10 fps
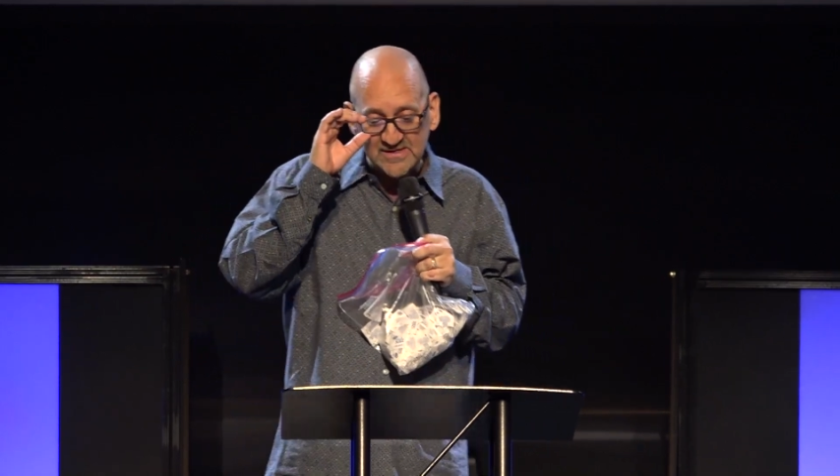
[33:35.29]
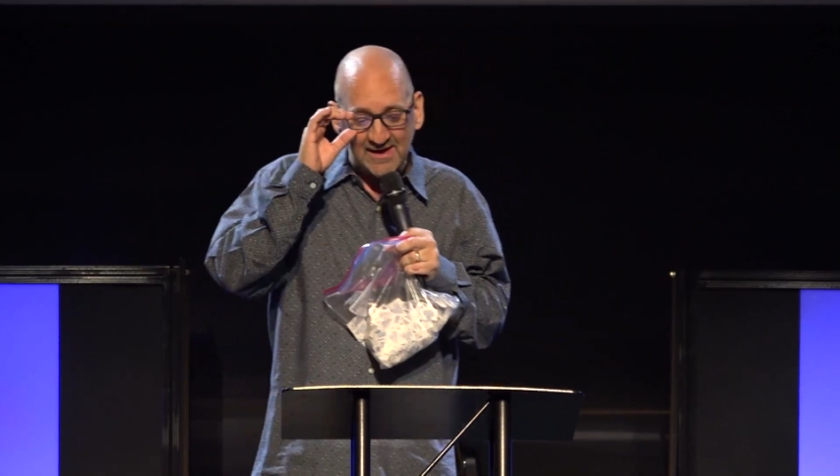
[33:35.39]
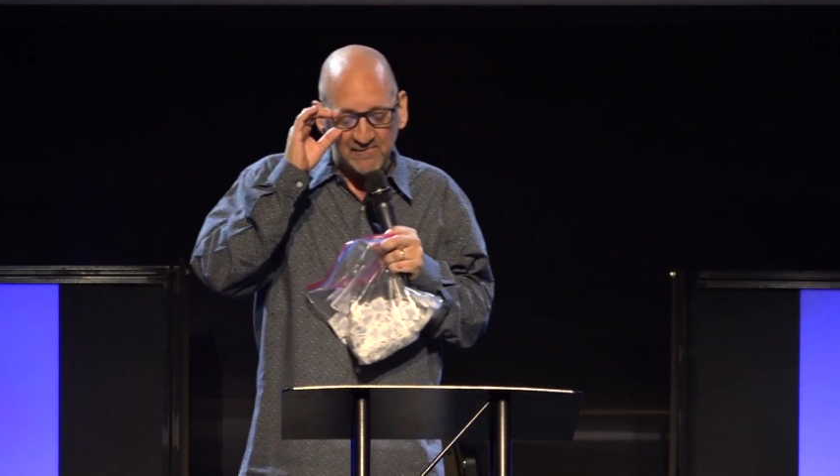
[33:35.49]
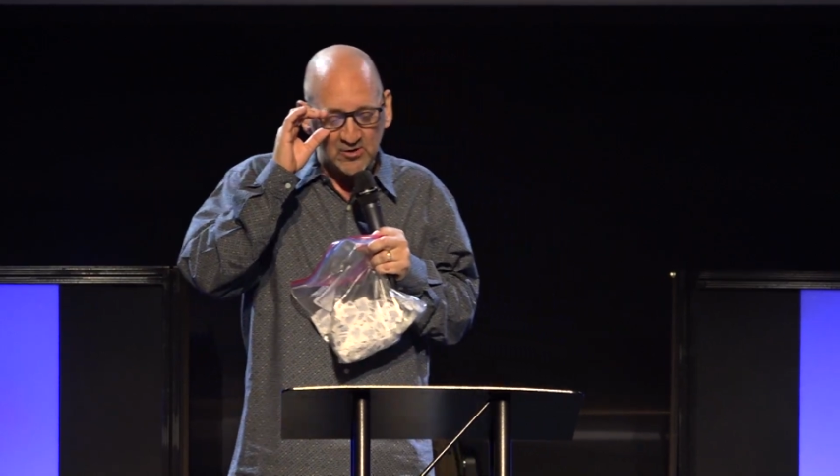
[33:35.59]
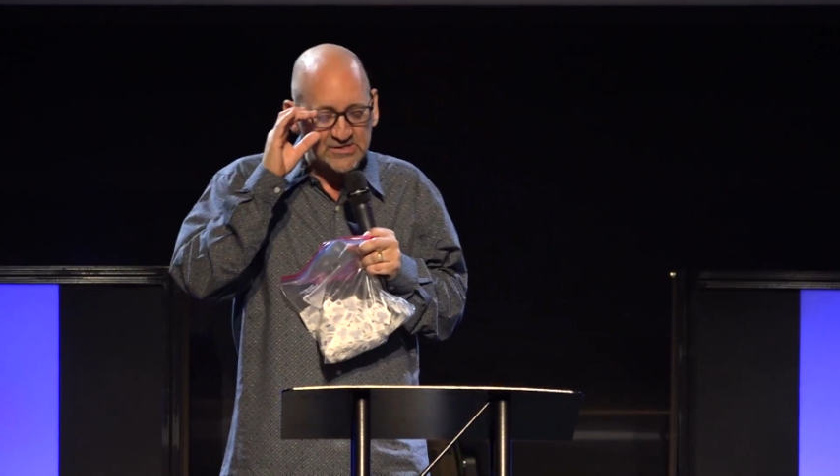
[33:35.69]

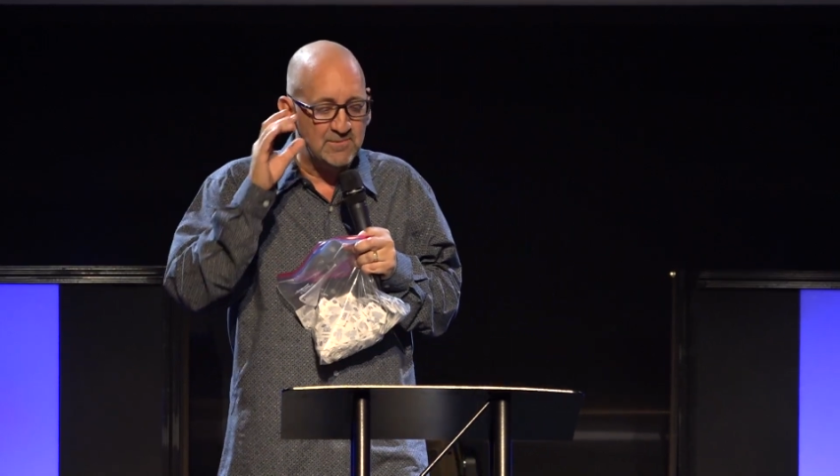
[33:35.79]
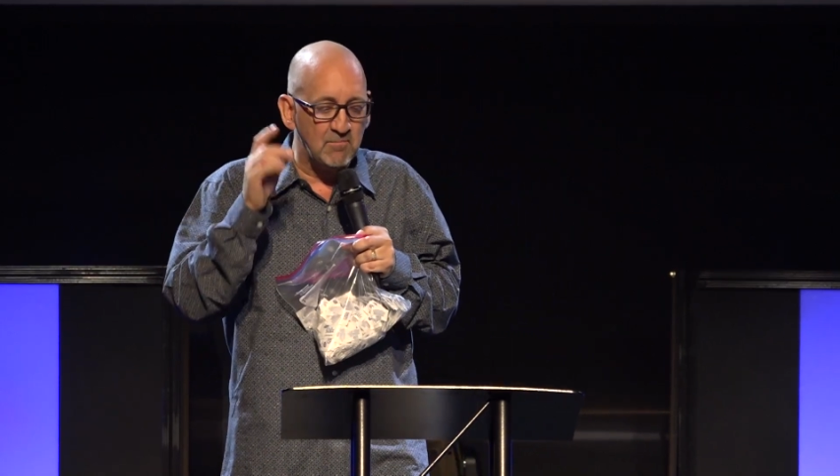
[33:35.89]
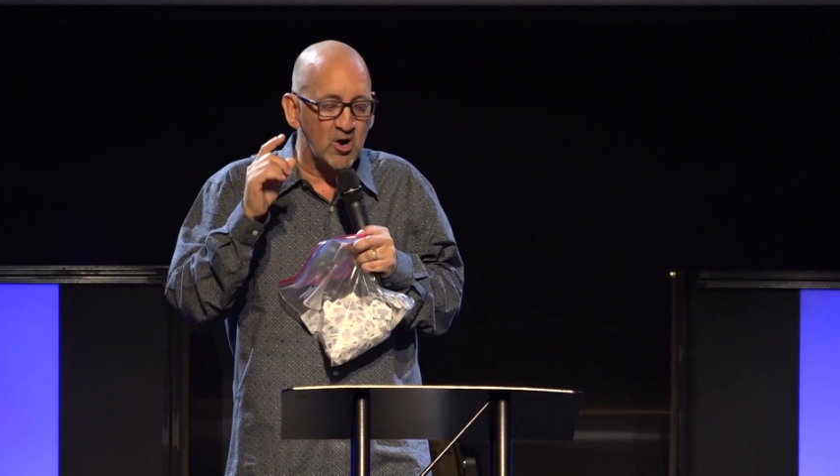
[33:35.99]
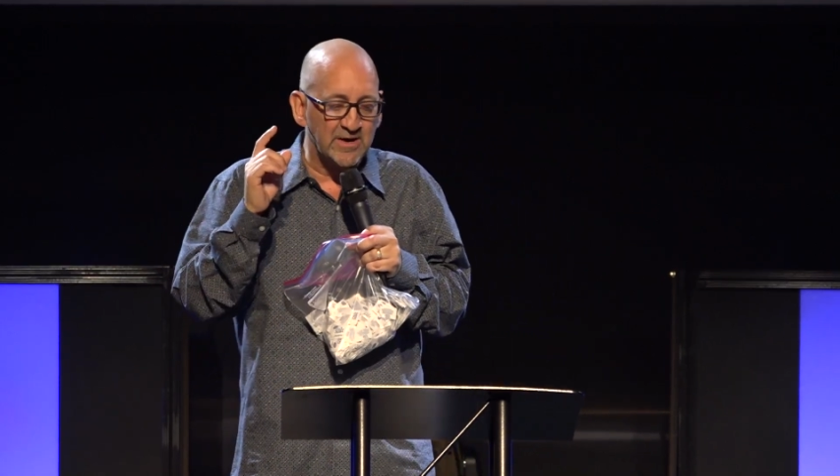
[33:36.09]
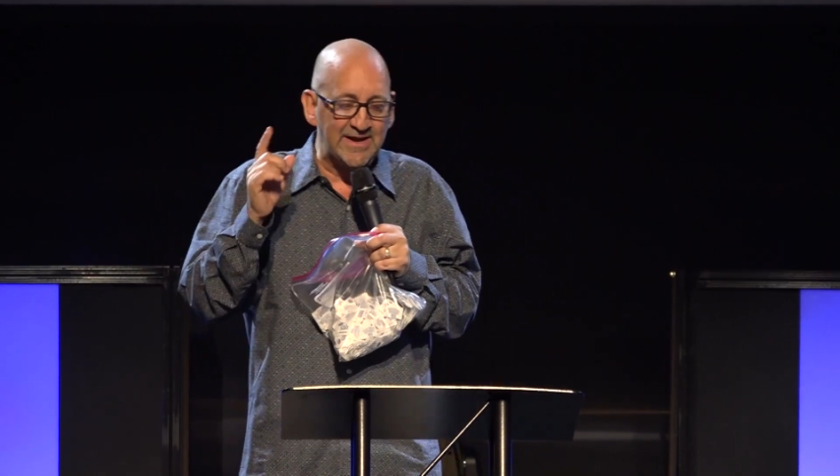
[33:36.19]
that verse in
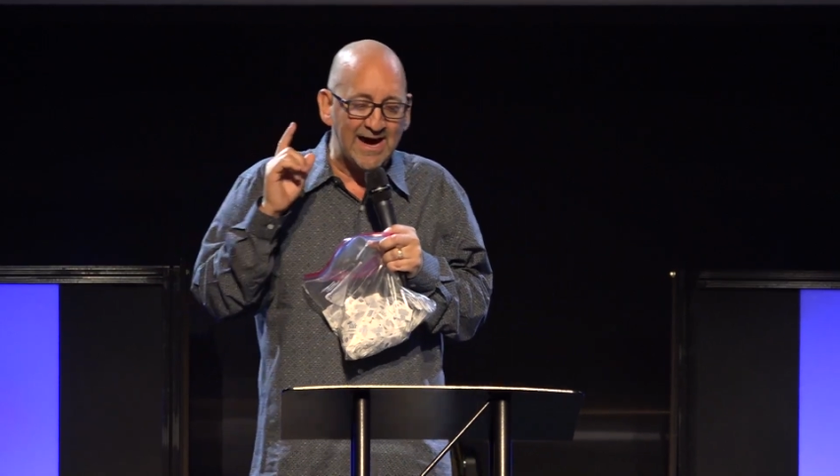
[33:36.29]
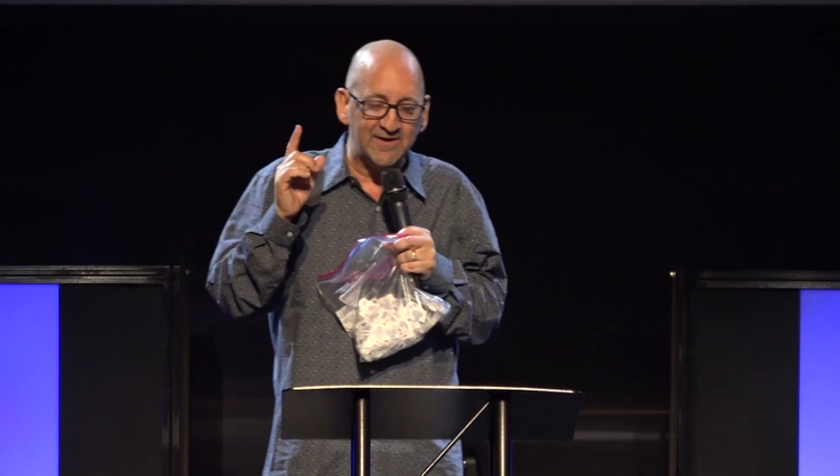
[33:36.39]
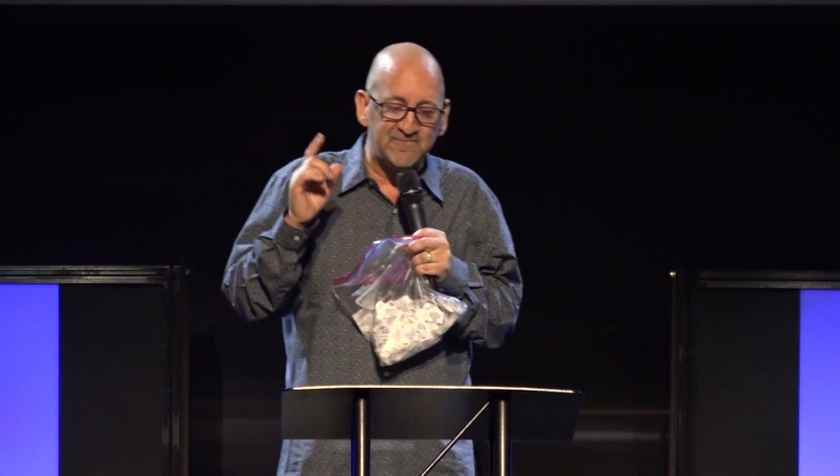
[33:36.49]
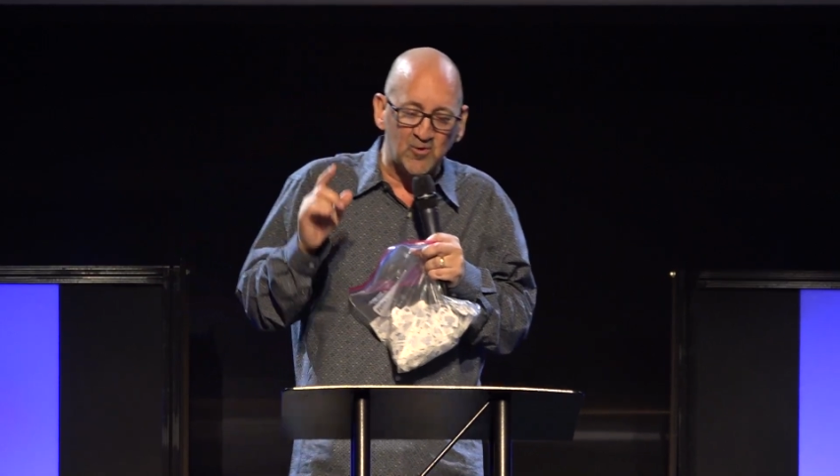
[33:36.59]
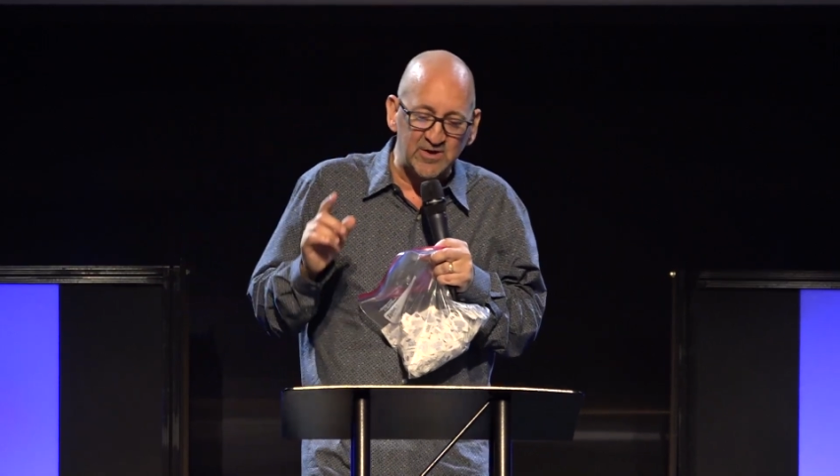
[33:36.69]
Mark
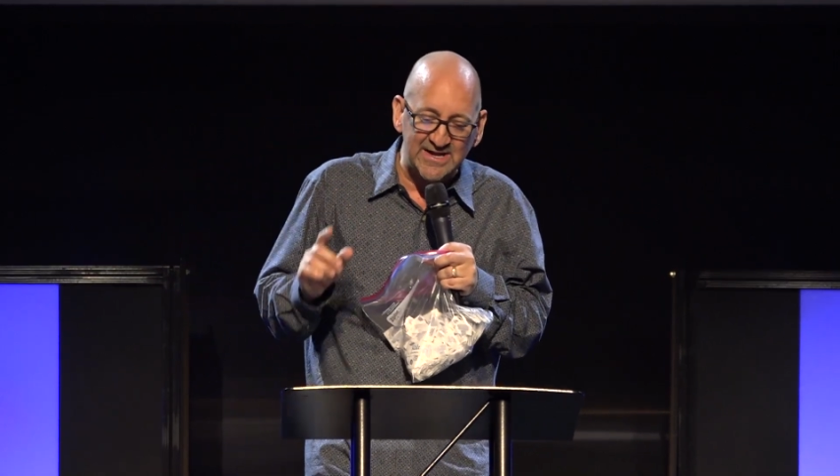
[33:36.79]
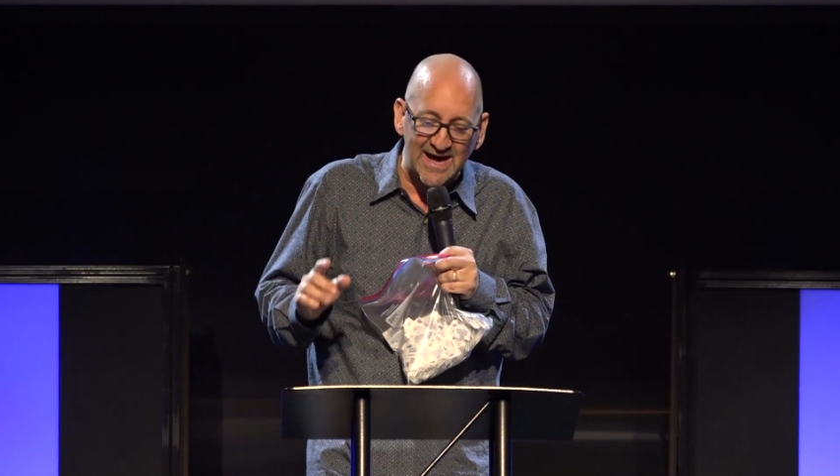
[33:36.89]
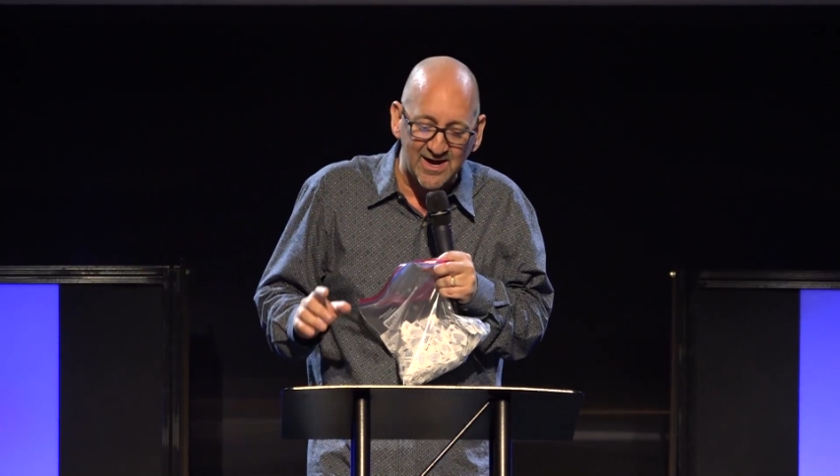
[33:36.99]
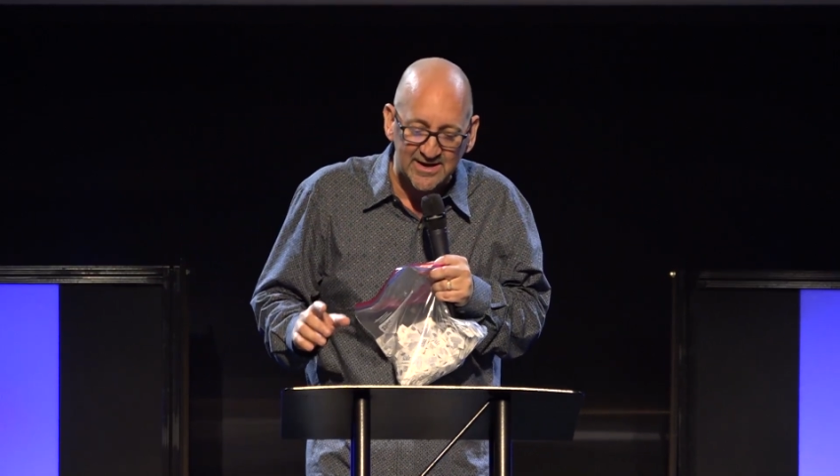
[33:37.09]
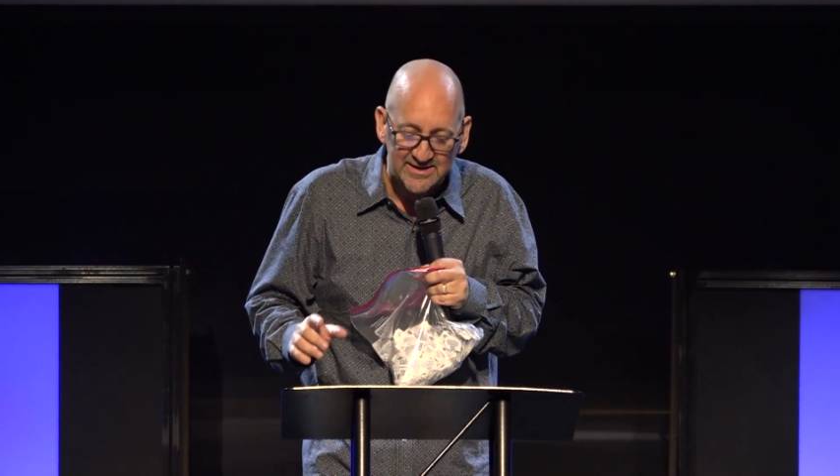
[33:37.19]

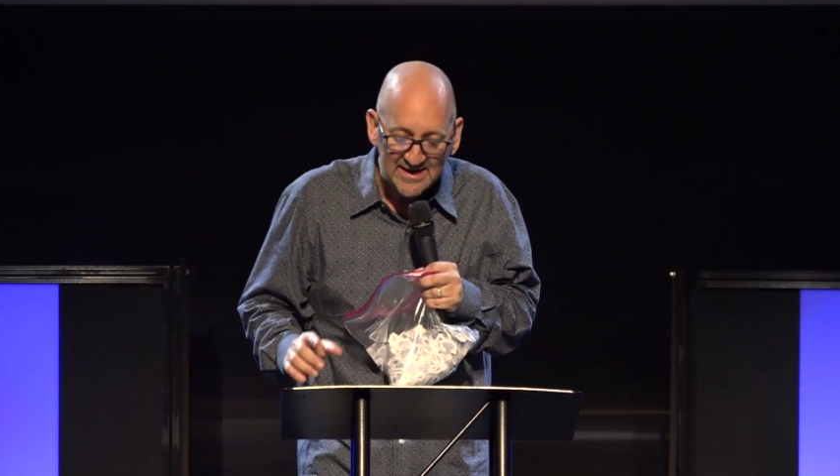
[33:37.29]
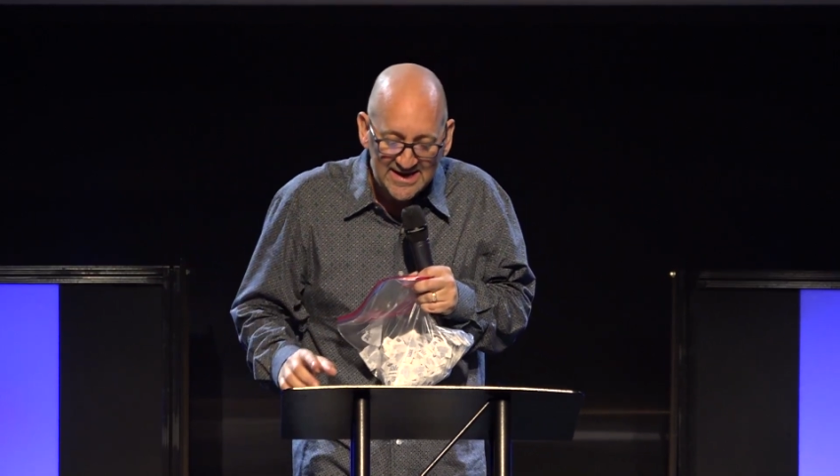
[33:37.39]
9:49.